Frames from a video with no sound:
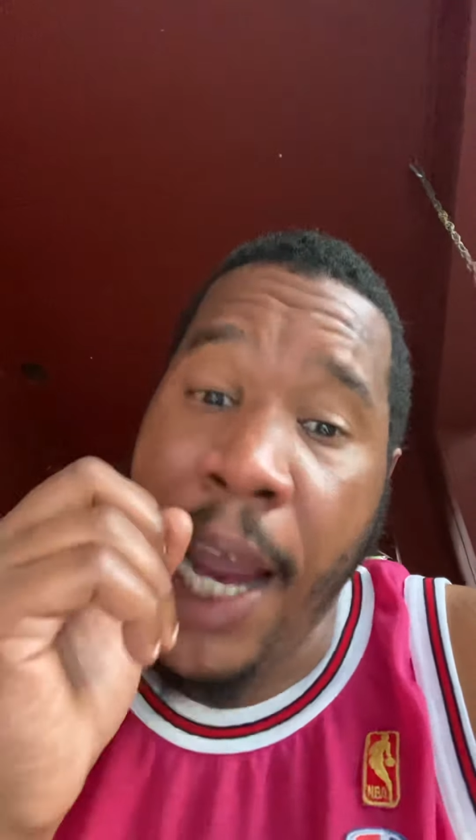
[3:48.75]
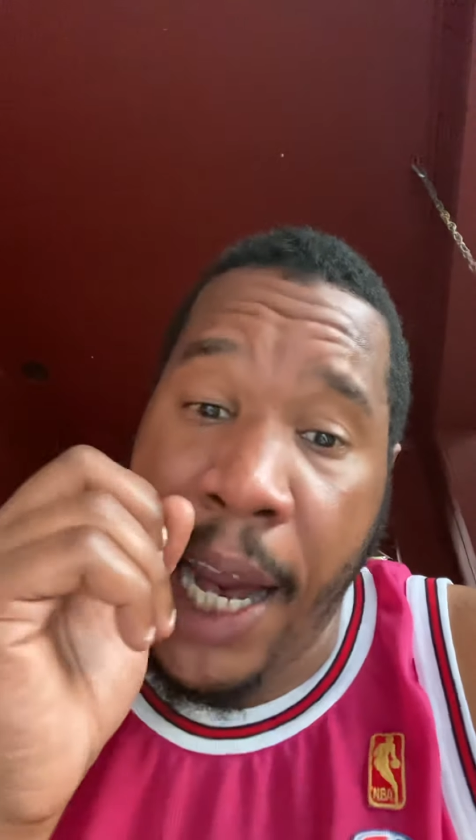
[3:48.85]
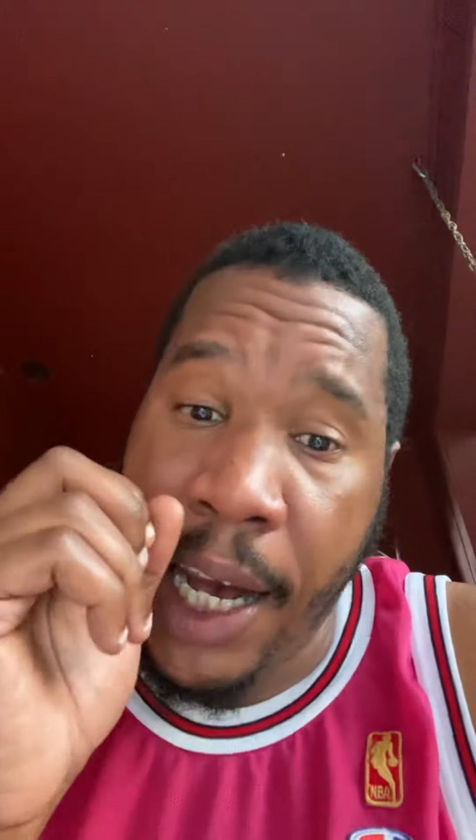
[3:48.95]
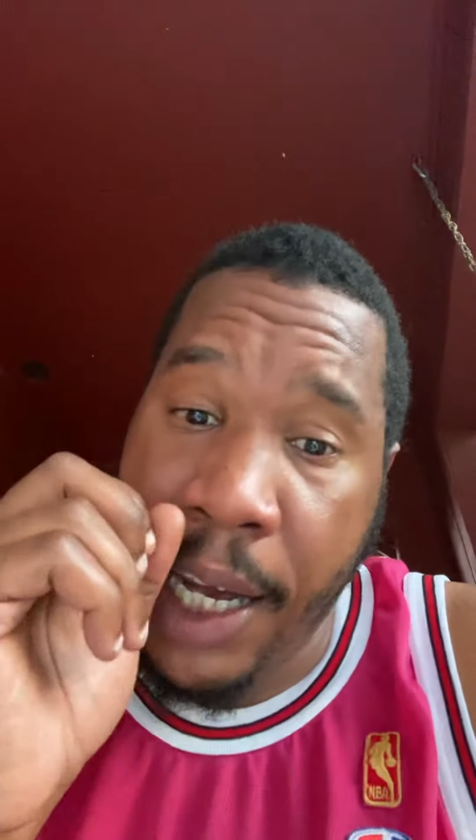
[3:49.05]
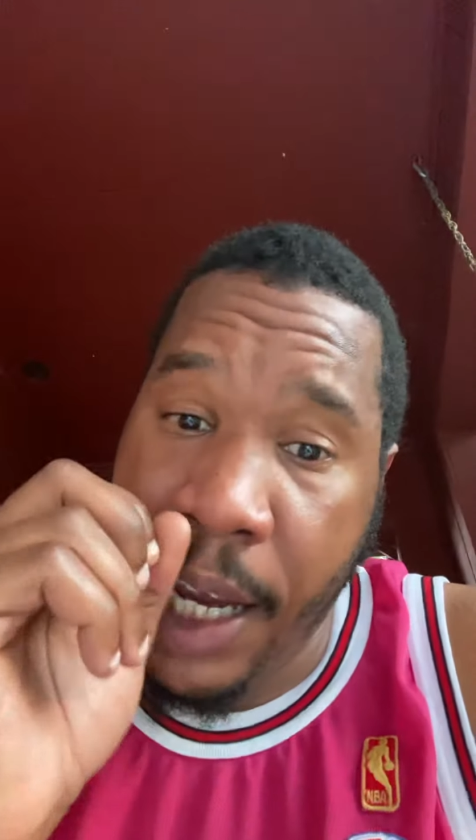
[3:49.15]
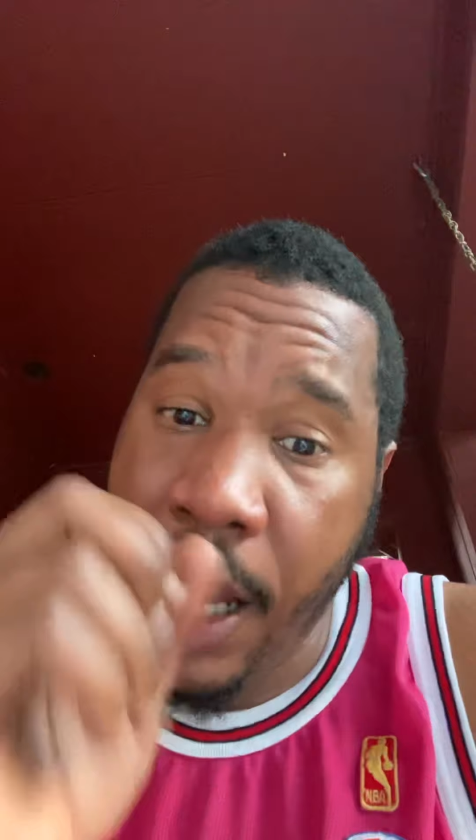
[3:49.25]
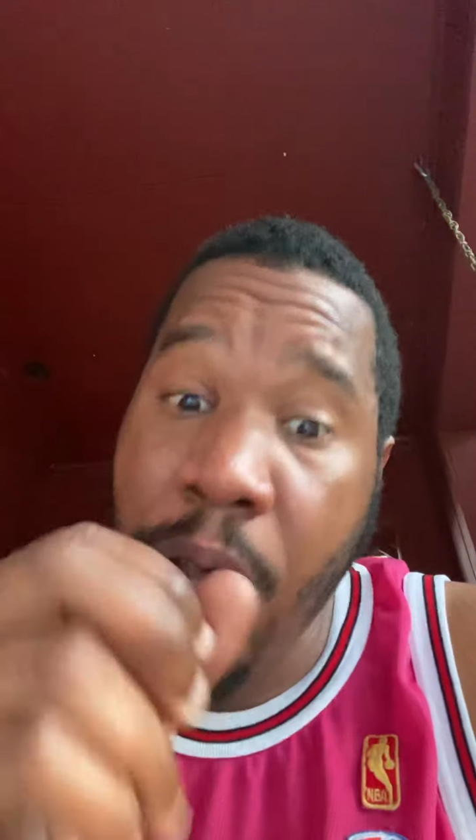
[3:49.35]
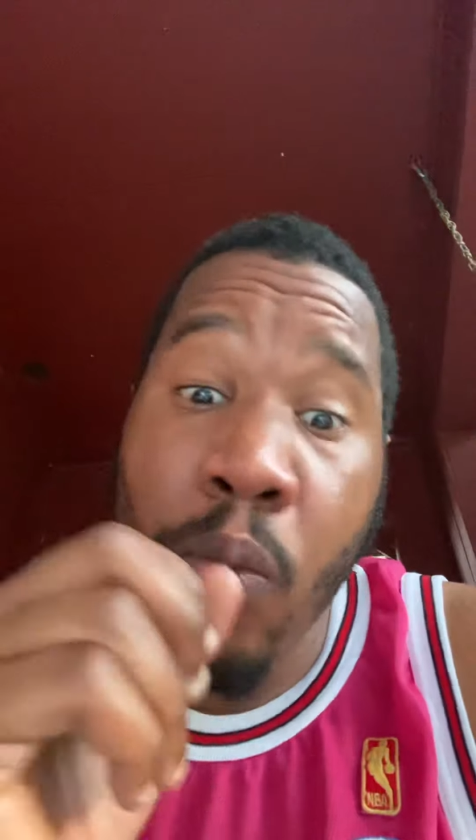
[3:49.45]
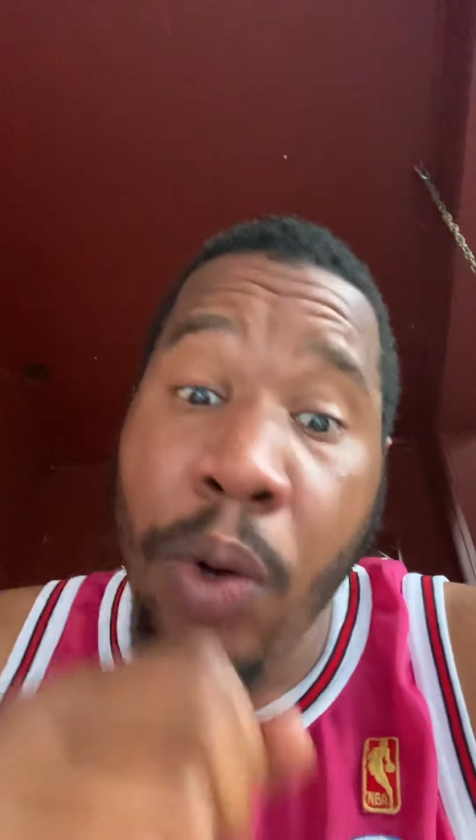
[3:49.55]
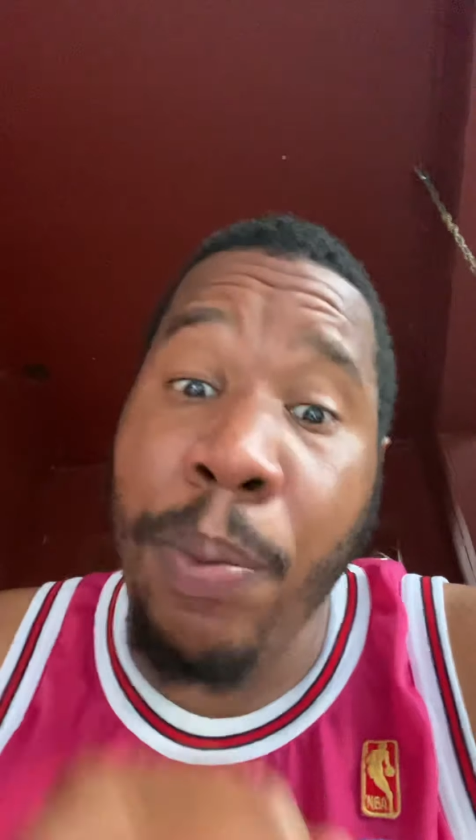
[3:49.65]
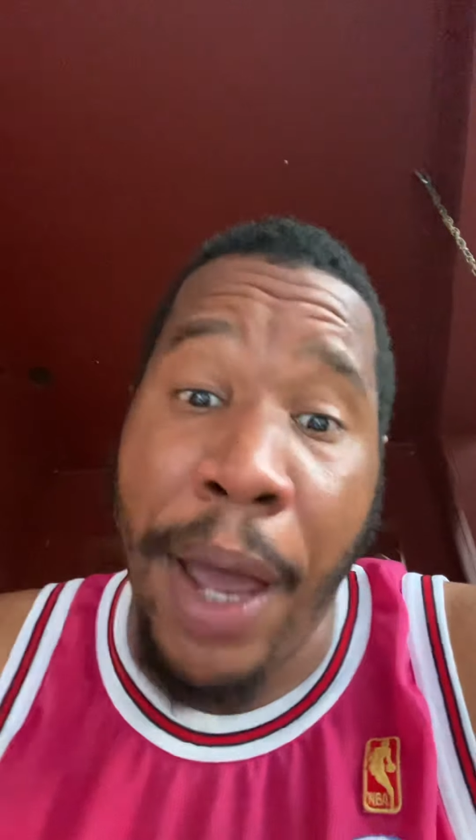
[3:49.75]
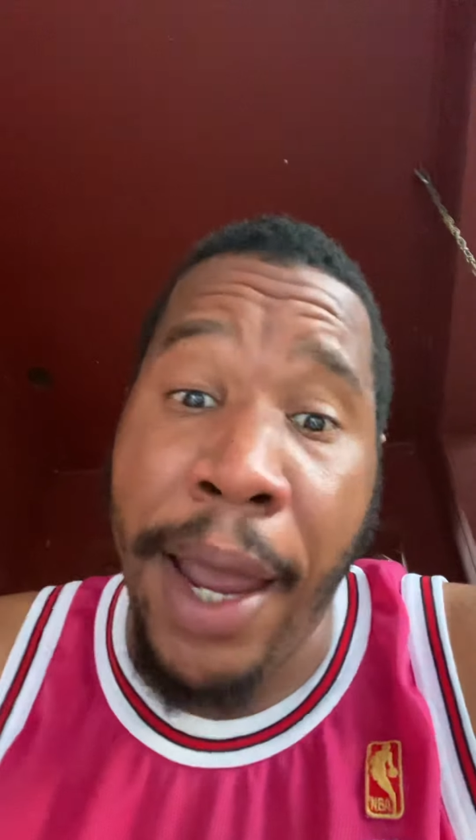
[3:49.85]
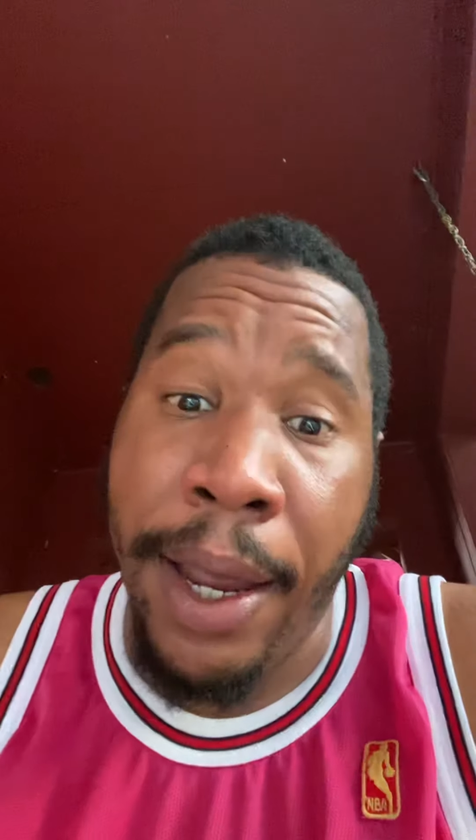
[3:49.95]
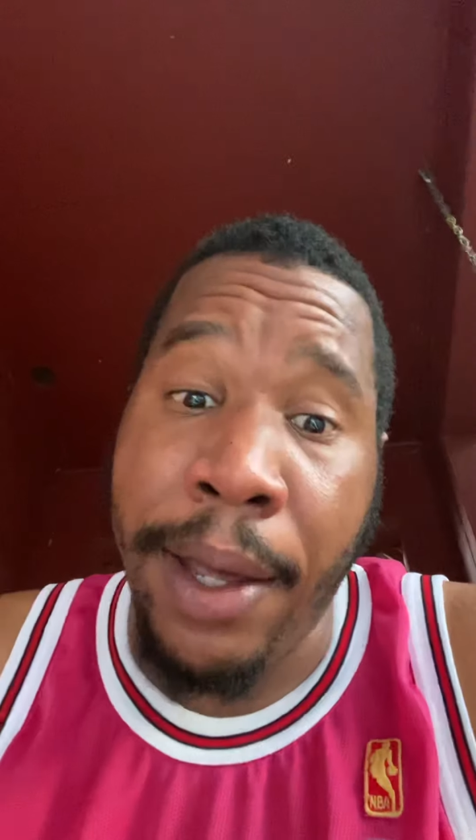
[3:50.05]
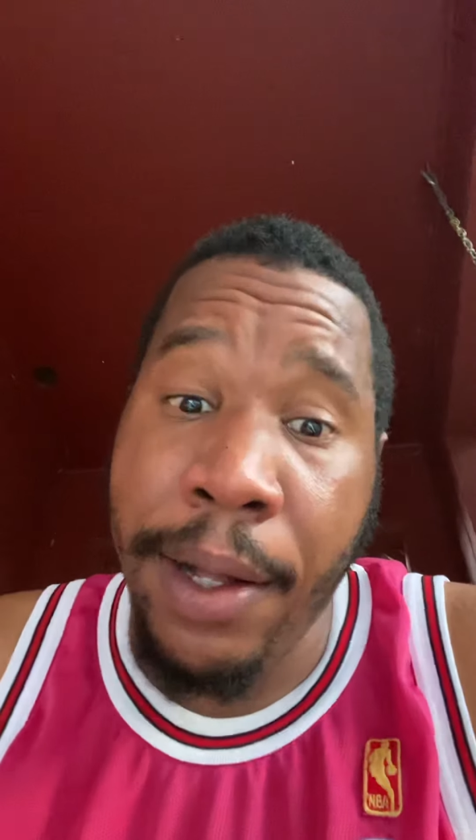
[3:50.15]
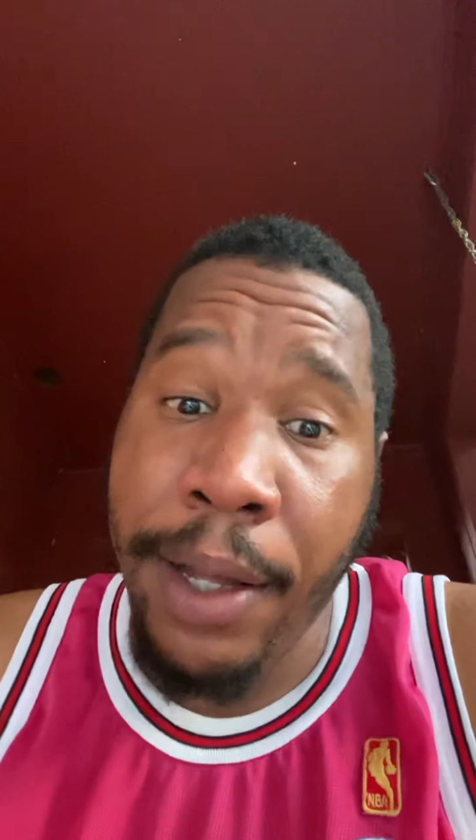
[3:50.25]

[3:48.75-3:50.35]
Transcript: and he will bang.